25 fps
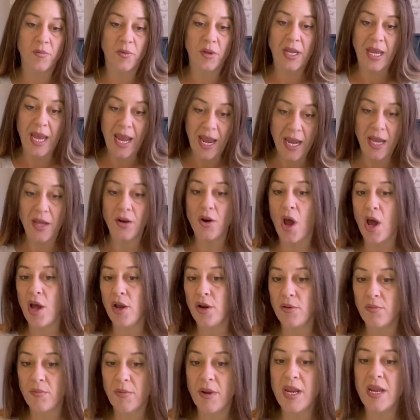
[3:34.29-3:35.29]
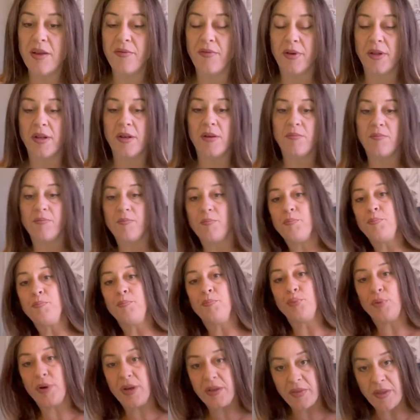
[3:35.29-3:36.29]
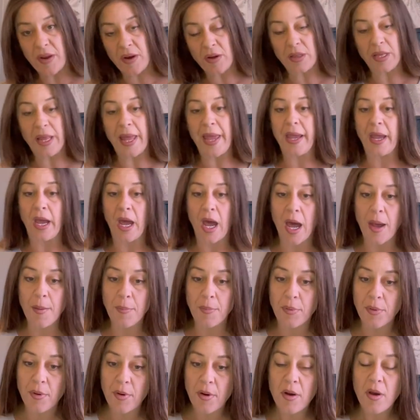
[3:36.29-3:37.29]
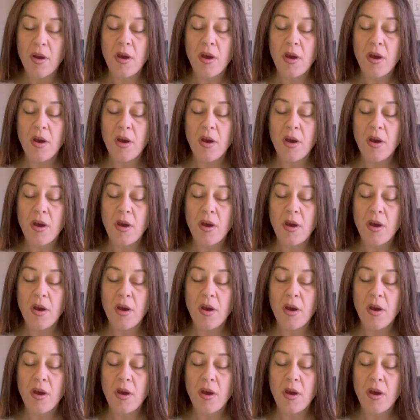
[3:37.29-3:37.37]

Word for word: cannot even bring their leg up